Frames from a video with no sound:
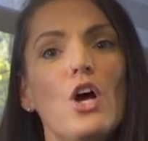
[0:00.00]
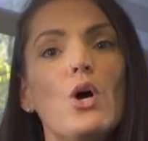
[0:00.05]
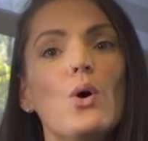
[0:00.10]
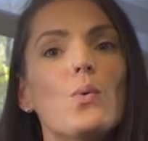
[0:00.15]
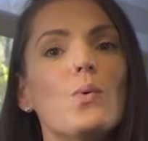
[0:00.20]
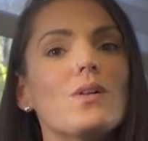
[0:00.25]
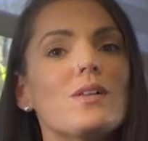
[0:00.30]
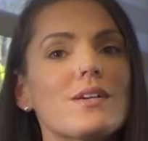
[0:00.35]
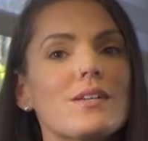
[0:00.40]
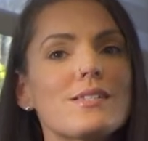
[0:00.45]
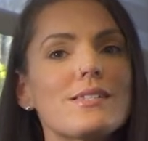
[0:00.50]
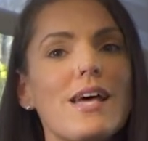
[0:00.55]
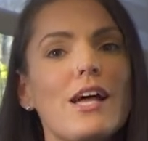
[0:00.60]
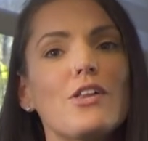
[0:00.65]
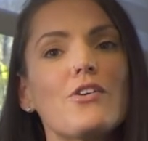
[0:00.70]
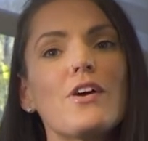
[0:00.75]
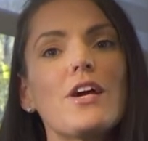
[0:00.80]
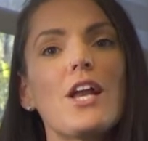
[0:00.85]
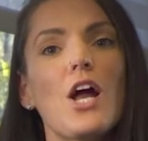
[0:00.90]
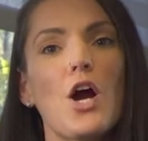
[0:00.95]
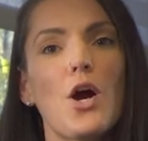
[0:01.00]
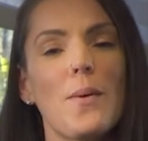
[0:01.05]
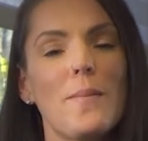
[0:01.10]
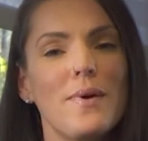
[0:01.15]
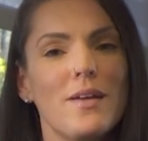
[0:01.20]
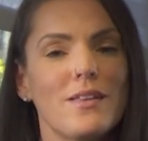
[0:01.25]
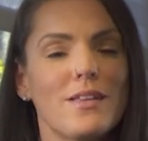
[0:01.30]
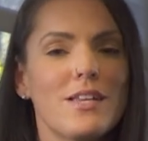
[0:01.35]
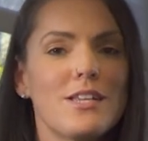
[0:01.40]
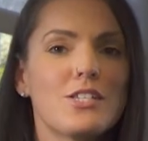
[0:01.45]
we'll accelerate our
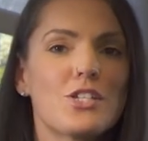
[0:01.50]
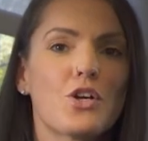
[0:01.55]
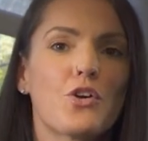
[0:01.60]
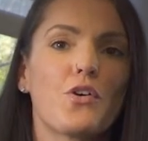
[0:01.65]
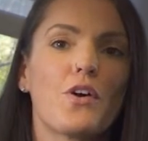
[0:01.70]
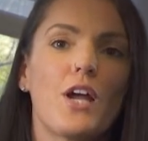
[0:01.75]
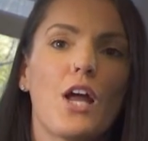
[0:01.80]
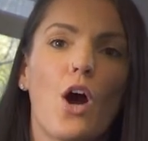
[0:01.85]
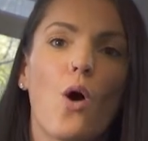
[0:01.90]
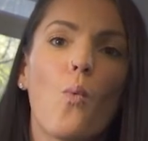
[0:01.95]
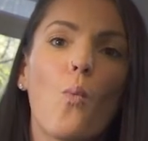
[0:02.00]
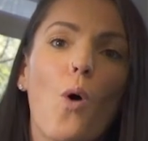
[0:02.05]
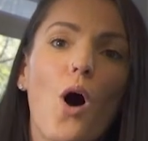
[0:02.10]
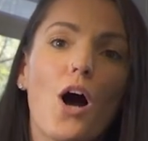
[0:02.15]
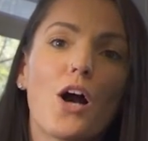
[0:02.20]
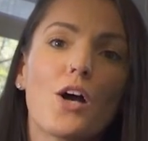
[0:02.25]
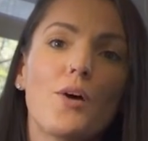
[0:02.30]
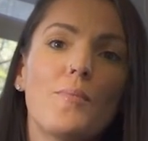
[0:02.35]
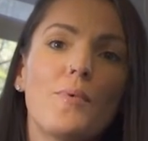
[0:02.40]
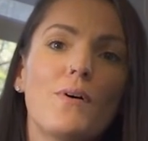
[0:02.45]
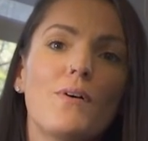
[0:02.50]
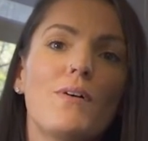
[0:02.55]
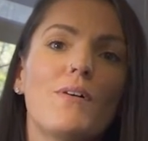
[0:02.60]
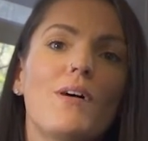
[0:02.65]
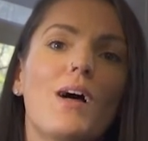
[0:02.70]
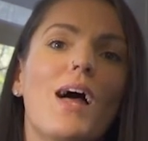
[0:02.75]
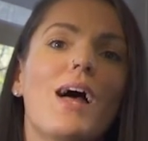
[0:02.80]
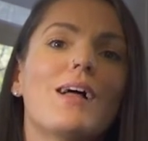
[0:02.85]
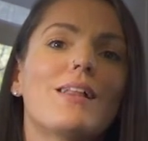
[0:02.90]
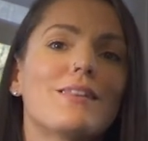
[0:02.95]
ability to create a walkable,
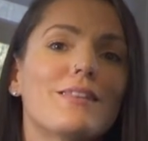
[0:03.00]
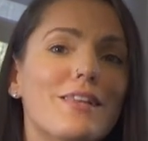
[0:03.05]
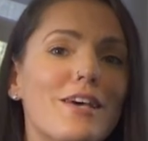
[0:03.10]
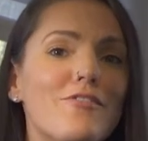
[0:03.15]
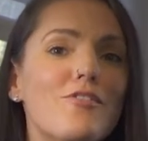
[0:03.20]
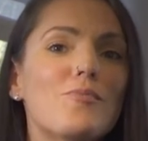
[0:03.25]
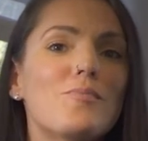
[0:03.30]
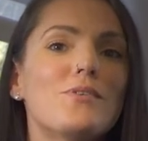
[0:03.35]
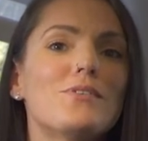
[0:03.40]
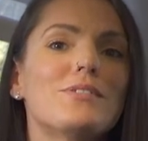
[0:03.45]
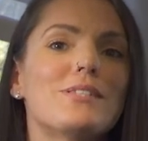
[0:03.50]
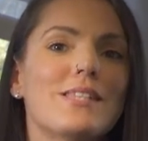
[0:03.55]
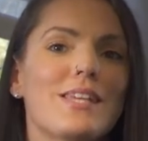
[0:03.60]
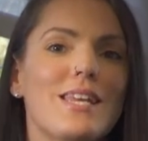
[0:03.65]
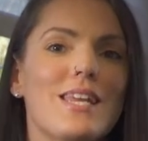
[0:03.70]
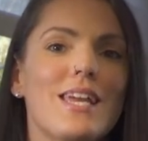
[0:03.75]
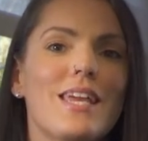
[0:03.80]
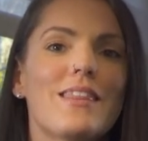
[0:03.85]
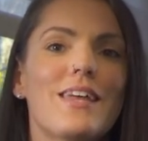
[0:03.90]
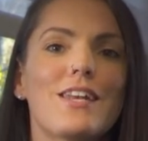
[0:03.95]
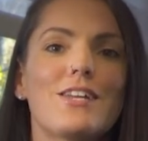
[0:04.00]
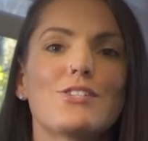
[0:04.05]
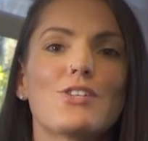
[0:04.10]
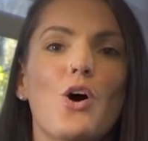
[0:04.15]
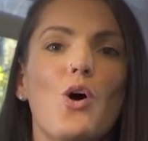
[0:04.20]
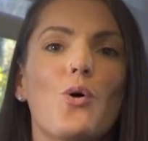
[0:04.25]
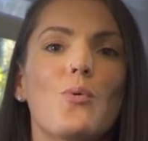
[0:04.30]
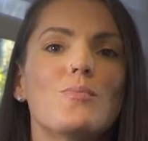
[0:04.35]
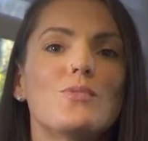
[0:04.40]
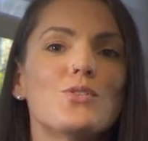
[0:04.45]
livable city that is
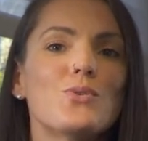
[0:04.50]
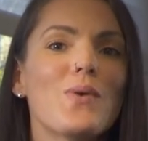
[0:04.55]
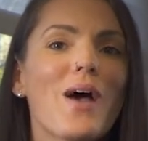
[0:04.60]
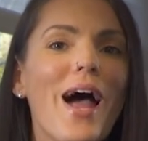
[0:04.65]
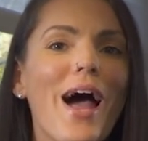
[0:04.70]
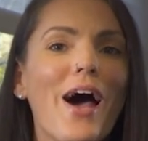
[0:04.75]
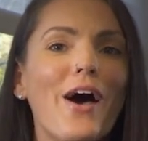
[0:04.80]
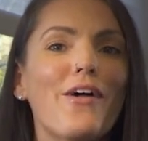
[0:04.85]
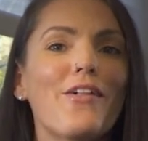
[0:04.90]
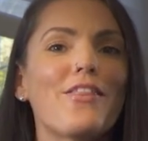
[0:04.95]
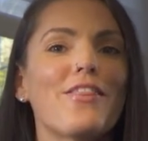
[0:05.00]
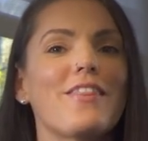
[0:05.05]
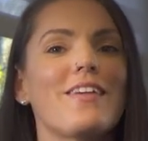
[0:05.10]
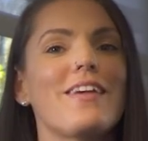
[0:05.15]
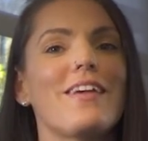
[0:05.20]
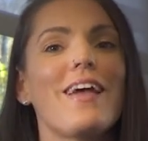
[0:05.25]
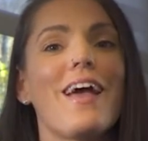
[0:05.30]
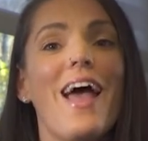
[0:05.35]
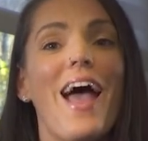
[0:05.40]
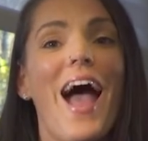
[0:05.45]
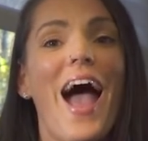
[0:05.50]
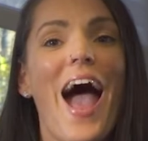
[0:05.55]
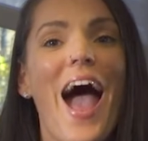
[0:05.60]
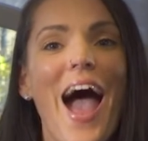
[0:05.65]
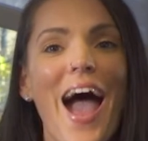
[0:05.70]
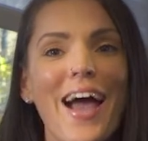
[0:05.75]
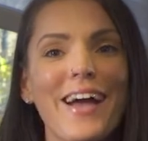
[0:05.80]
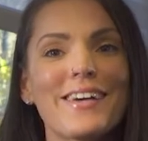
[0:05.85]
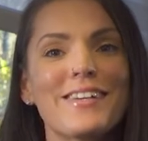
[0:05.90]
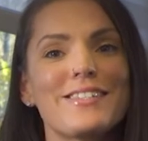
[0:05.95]
home to healthy,
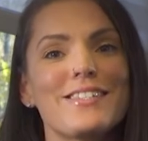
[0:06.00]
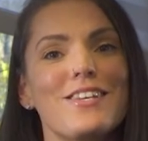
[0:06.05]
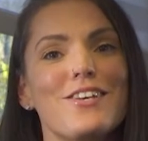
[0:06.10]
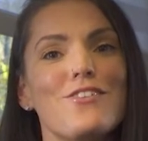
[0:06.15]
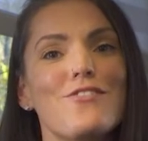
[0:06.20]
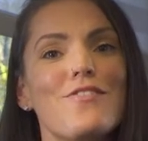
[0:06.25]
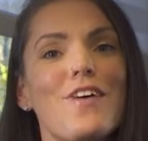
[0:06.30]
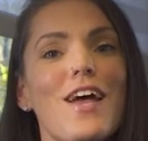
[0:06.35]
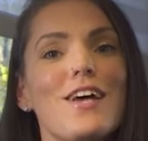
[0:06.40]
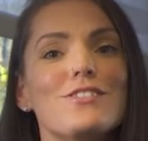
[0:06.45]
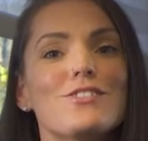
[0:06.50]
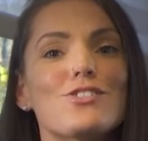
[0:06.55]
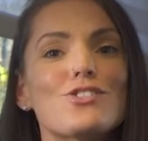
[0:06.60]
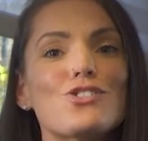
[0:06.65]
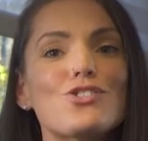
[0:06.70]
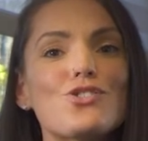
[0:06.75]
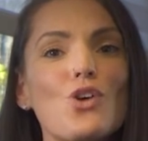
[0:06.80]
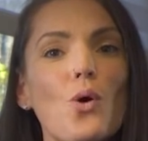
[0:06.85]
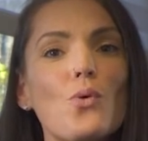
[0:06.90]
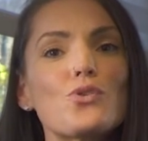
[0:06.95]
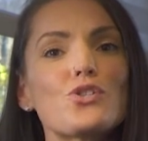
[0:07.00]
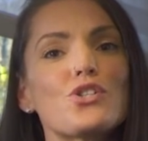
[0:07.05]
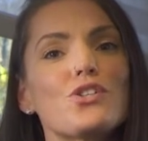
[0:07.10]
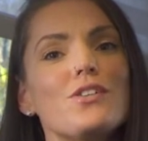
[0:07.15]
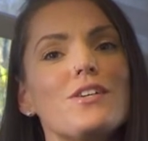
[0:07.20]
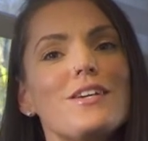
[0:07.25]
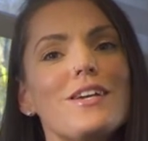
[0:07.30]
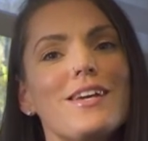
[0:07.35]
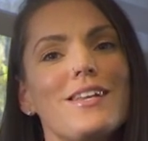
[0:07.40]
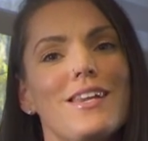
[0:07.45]
active, and
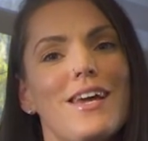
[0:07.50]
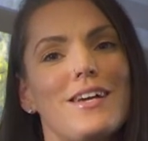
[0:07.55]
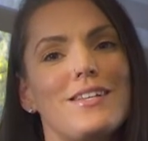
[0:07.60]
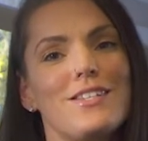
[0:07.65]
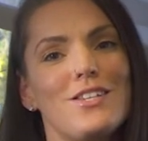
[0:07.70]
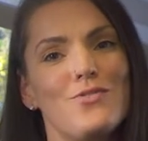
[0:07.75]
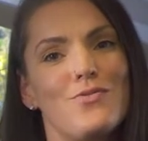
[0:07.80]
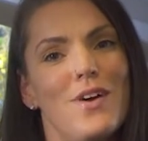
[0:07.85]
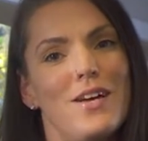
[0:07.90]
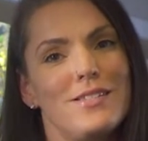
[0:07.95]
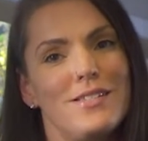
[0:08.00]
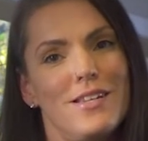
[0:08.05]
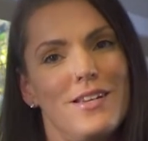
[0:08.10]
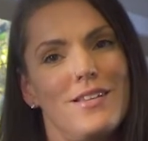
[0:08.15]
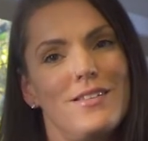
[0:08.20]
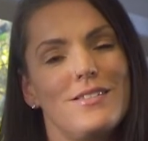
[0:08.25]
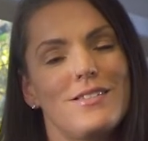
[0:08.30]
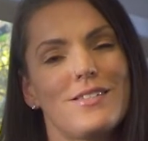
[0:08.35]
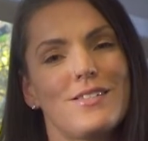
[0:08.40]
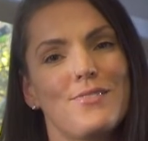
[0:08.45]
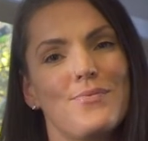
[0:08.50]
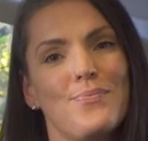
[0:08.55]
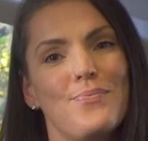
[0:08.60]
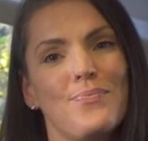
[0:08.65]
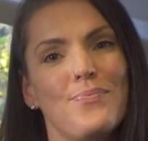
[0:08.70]
socially connected residents.